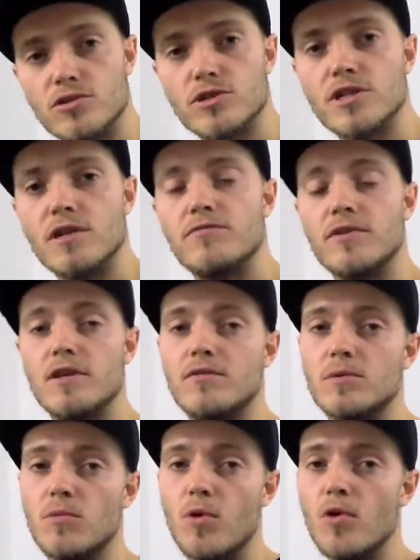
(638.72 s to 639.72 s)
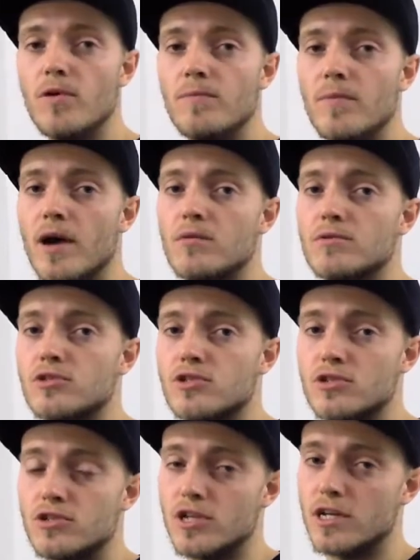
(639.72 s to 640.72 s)
yourself even more, I would
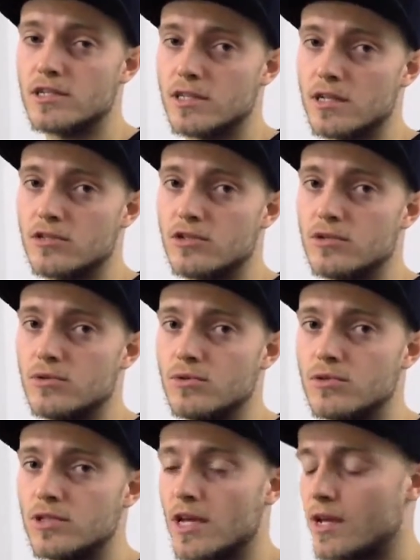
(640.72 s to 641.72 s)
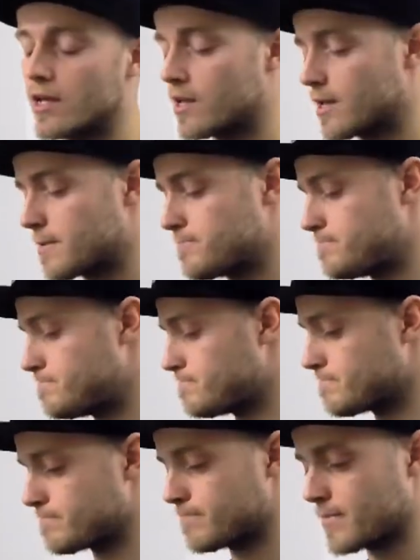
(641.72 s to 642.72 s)
suggest that you take
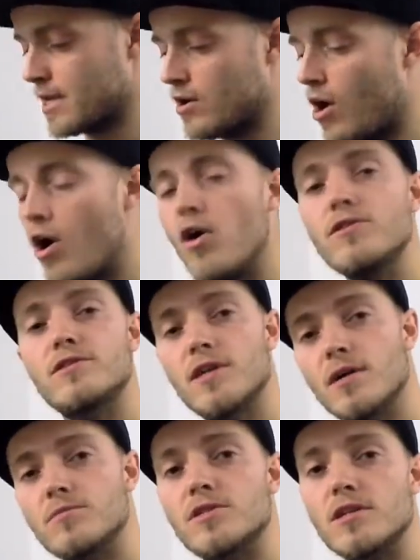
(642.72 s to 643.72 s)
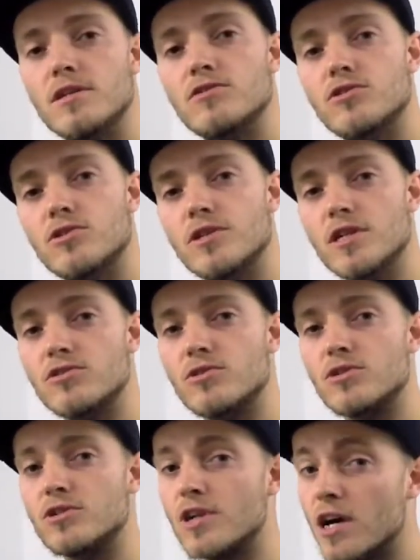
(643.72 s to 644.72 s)
an odd time signature that
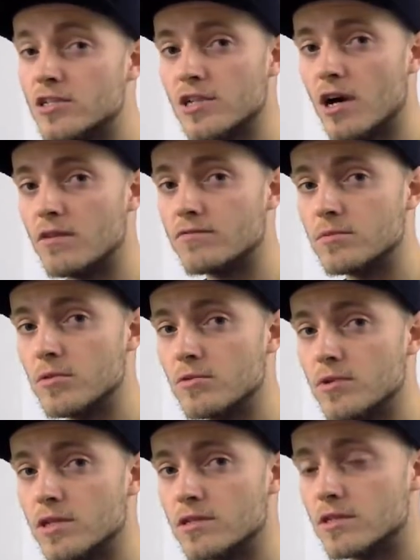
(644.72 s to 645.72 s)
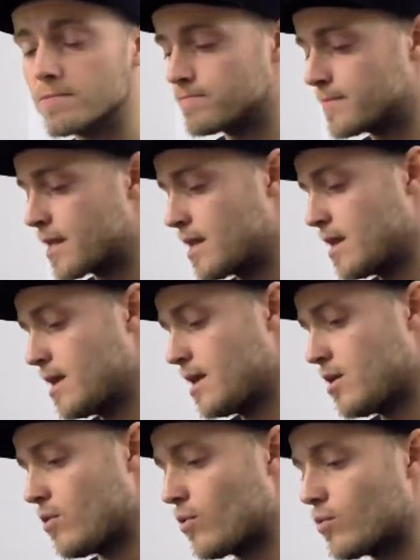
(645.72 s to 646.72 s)
you're not comfortable with,
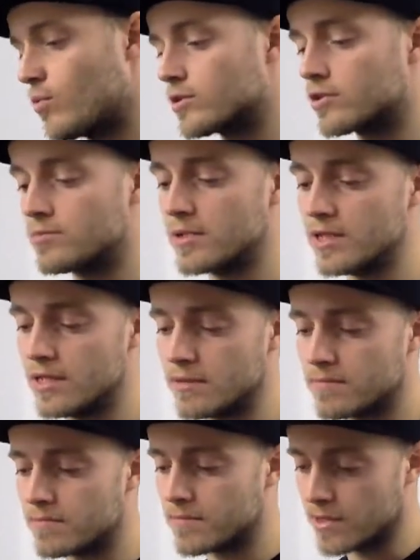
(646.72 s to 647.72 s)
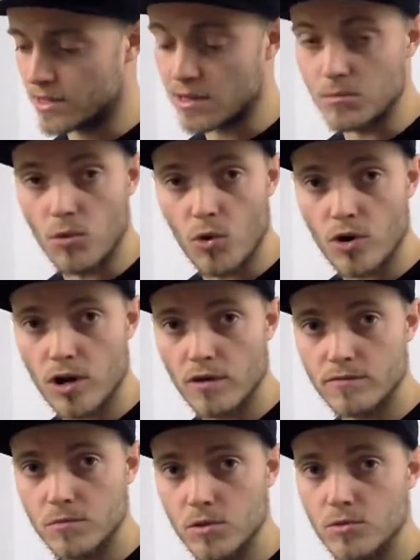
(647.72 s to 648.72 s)
or want to be a little more
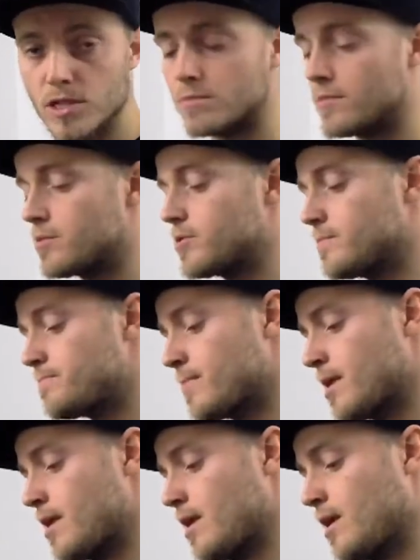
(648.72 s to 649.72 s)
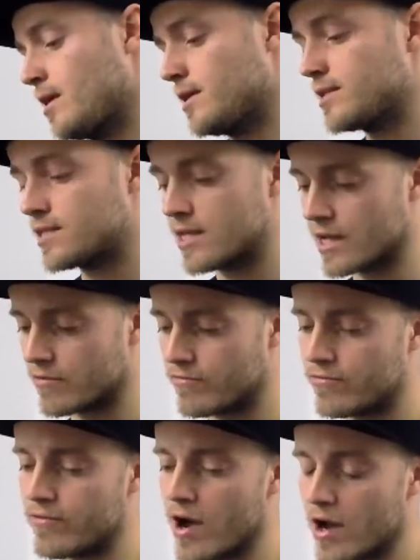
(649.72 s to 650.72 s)
comfortable with, maybe. Let's take
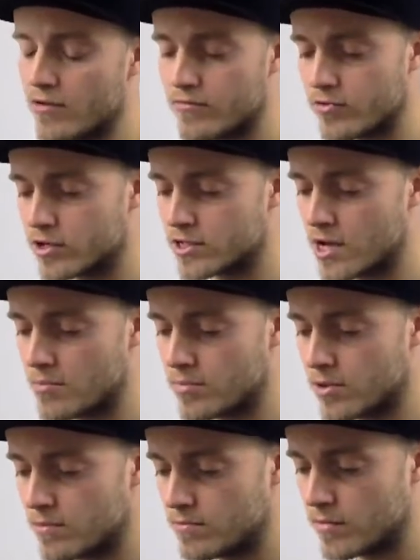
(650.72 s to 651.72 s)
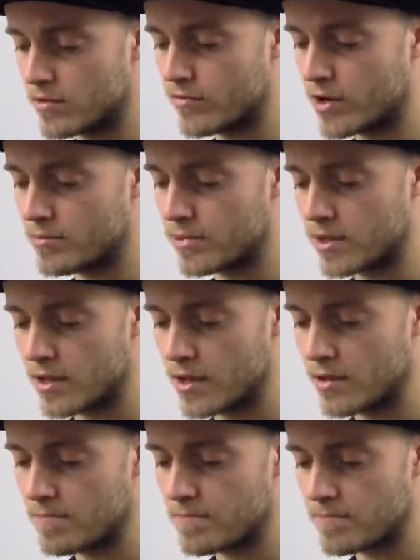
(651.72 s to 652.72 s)
5, for example. If I
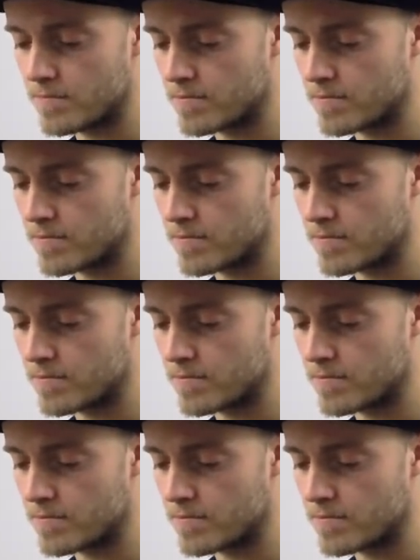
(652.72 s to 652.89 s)
play